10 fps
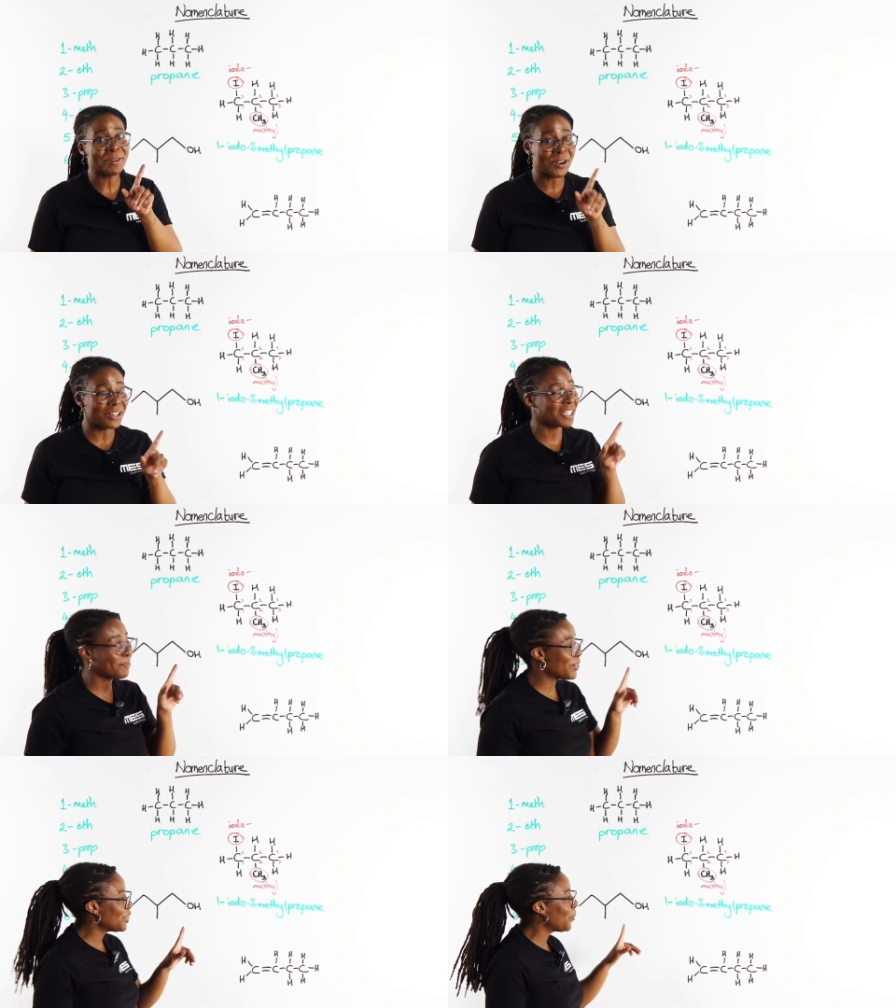Because
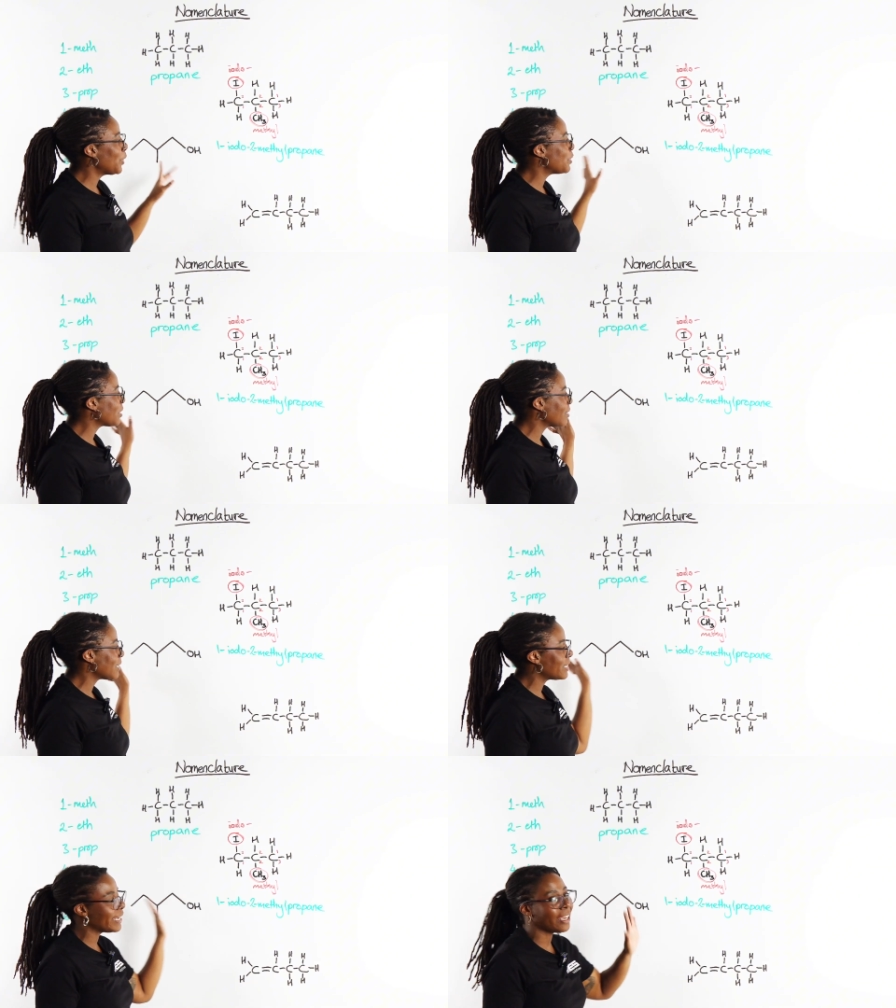especially when you start
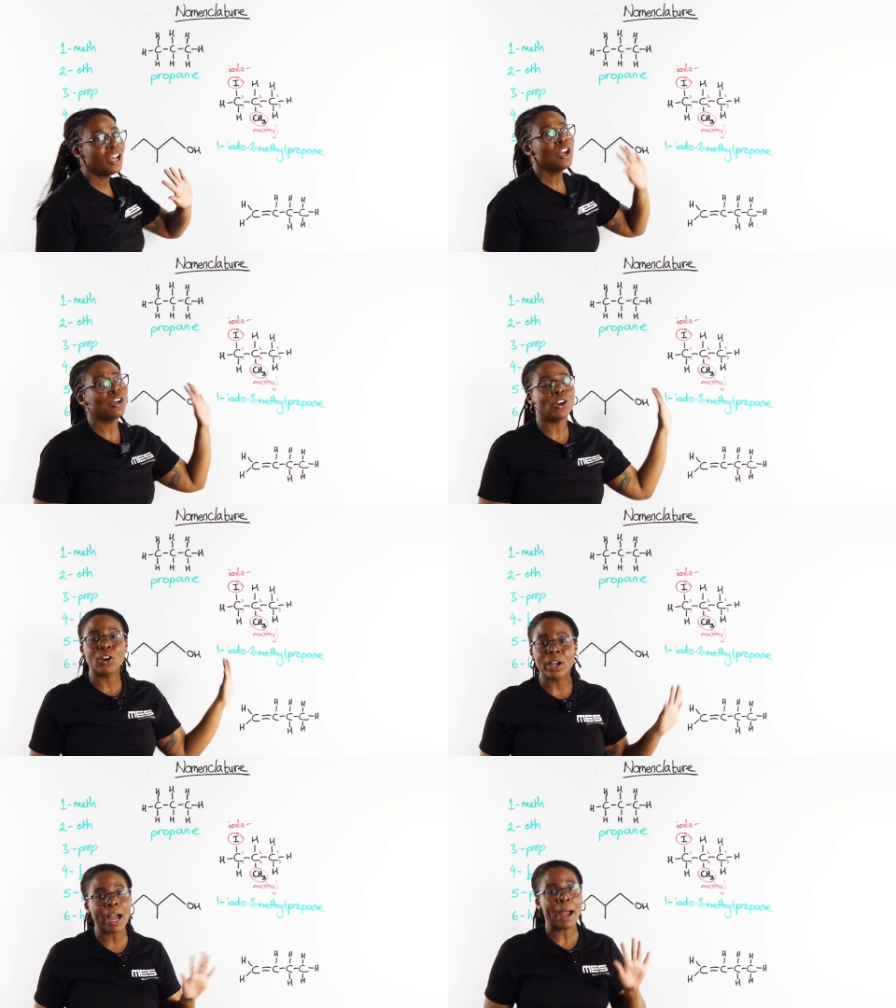to see
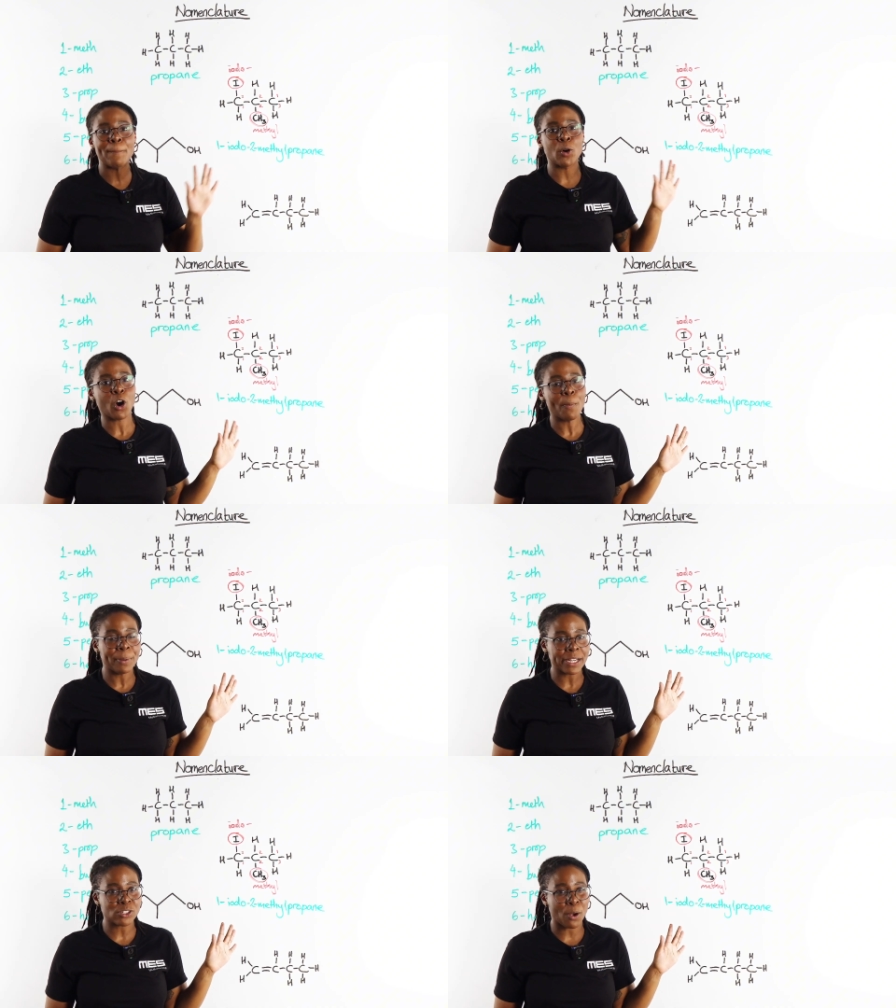longer and more
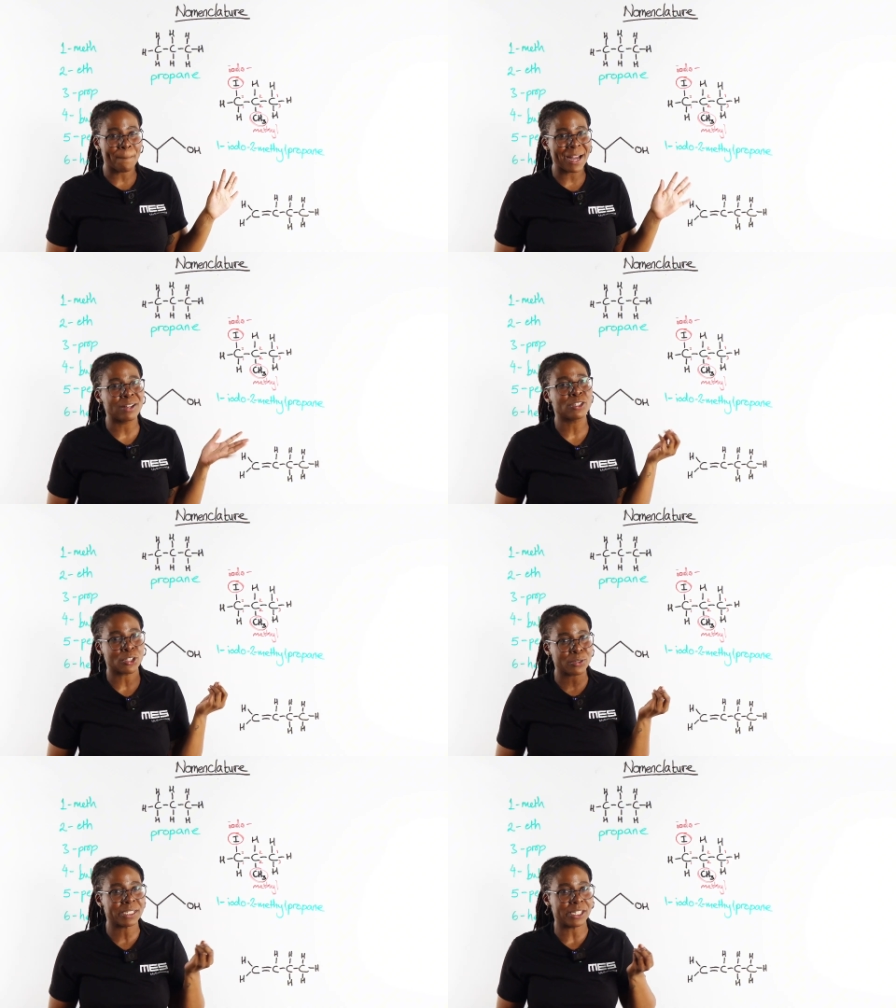complex compounds,
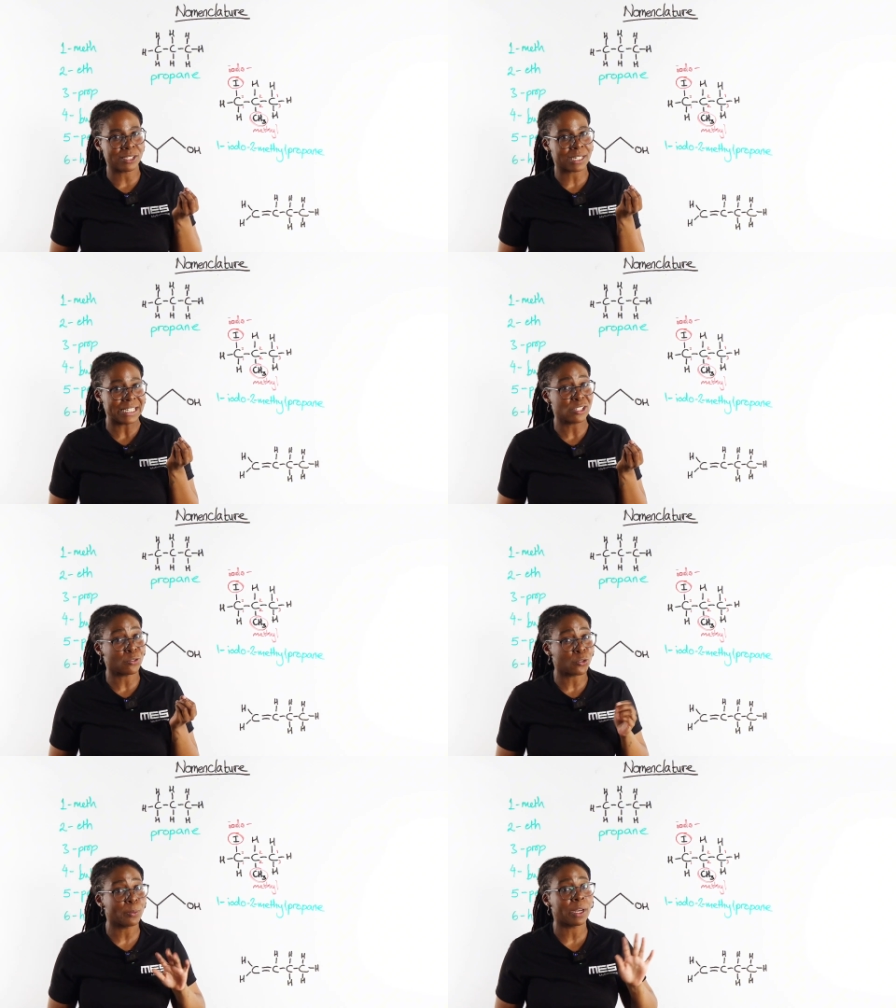you'll see
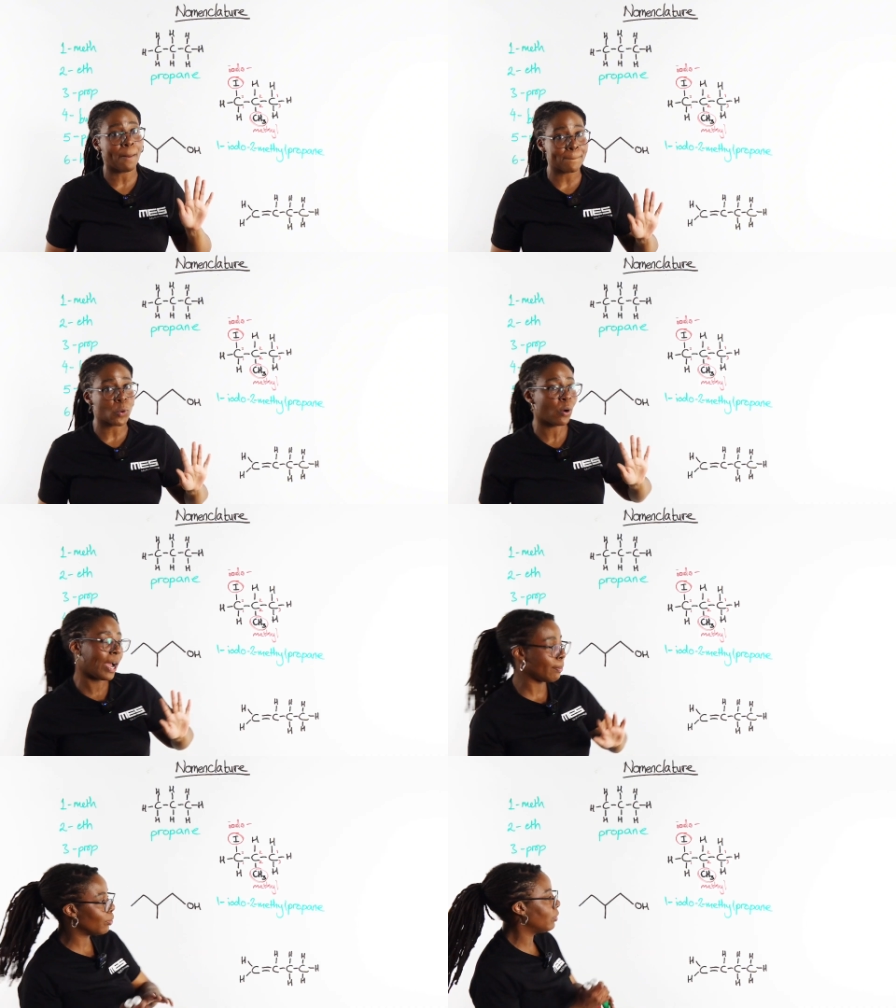skeletal formula more
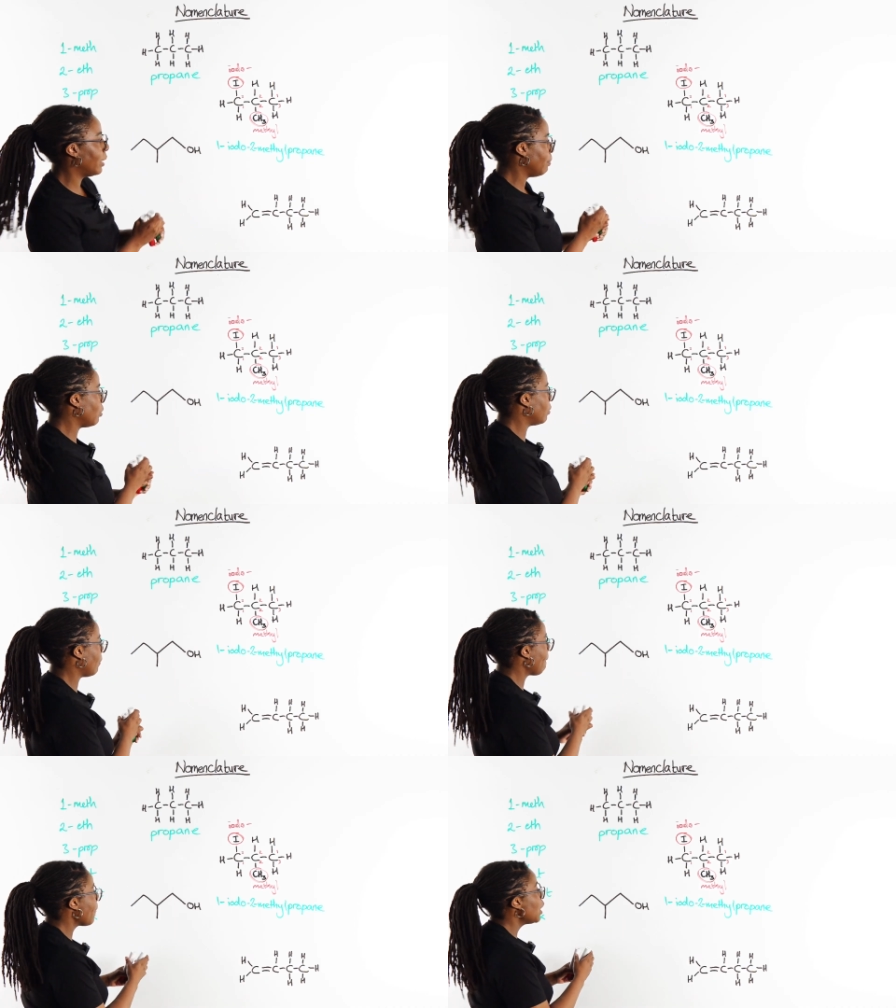and more and more.